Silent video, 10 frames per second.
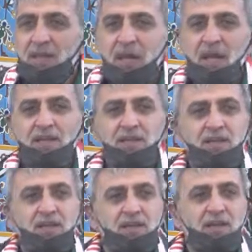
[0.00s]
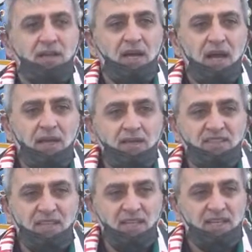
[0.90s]
And uh, I
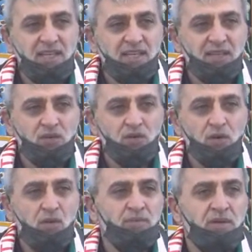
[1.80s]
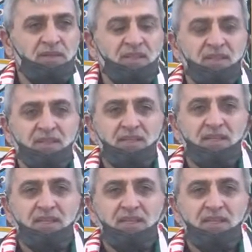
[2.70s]
say again to all my brother,